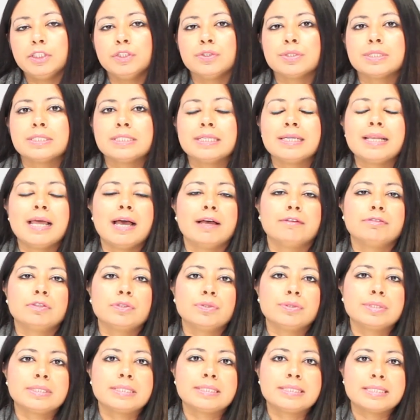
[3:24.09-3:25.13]
you still have
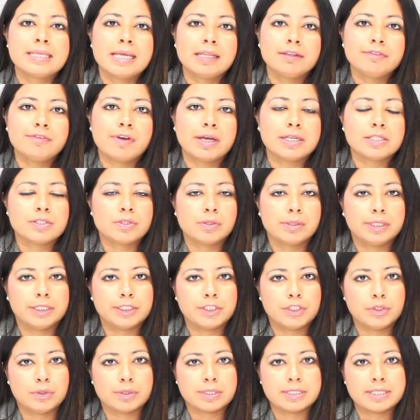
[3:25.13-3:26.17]
to
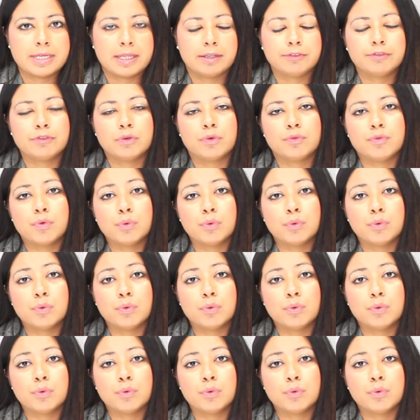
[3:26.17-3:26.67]
self-isolate yourself for